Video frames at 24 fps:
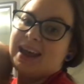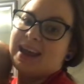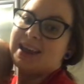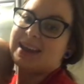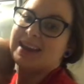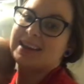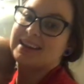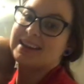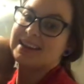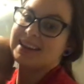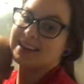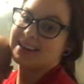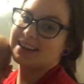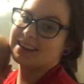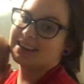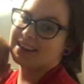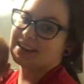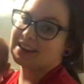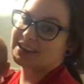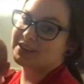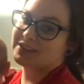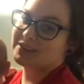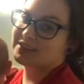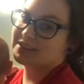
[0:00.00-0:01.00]
and he,
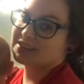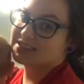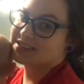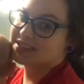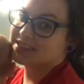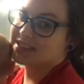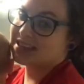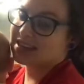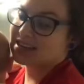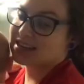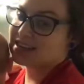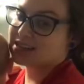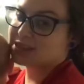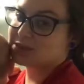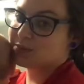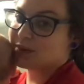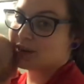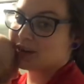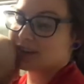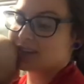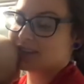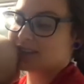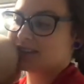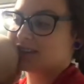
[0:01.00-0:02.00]
like, you can see he's
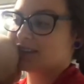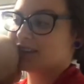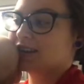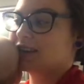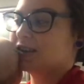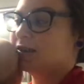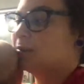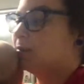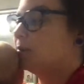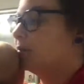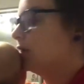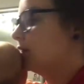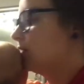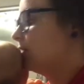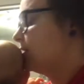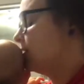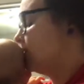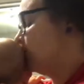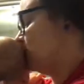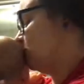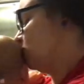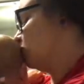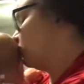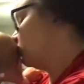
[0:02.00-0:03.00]
wanting to sleep.
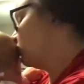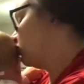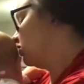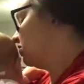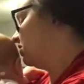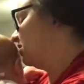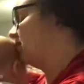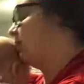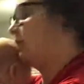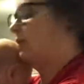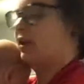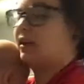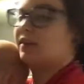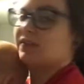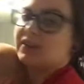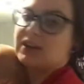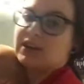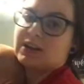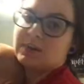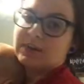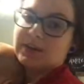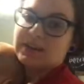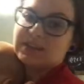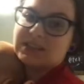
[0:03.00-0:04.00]
Whenever
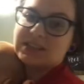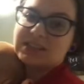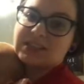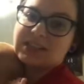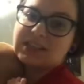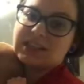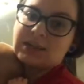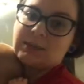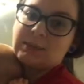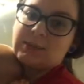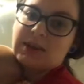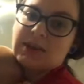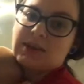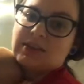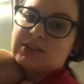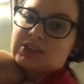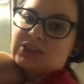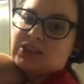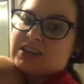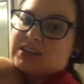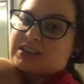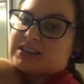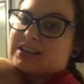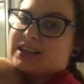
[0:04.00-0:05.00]
he wants to sleep, he
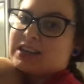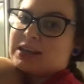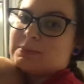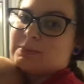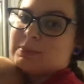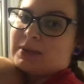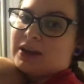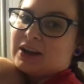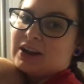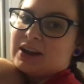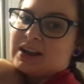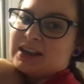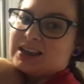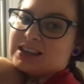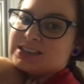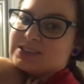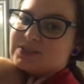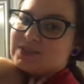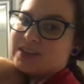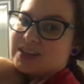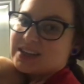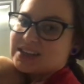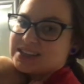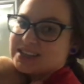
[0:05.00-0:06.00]
always tries to, like, bury his
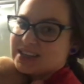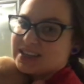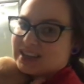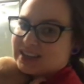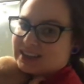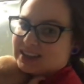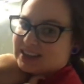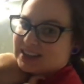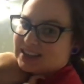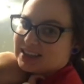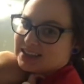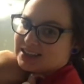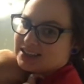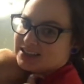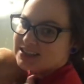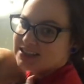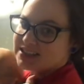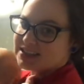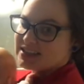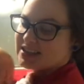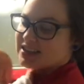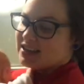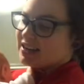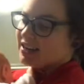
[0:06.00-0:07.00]
face like this.
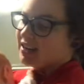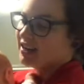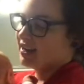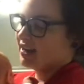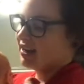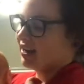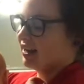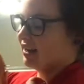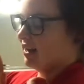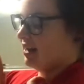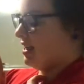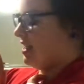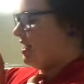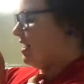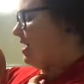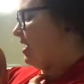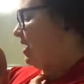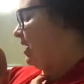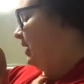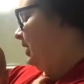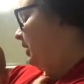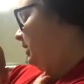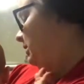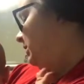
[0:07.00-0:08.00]

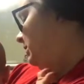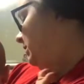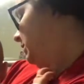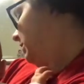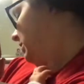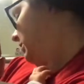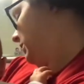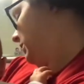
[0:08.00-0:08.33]
And